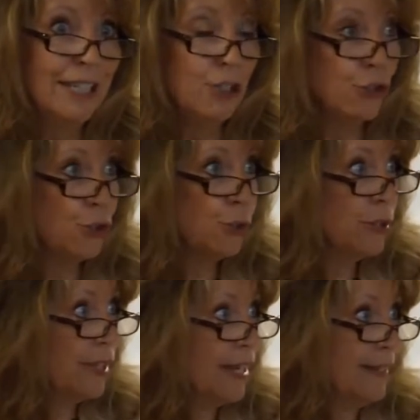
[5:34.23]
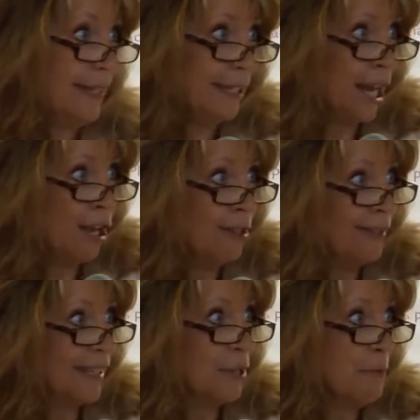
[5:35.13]
issues and
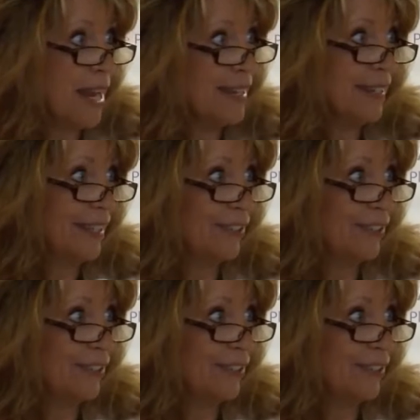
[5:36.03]
details in making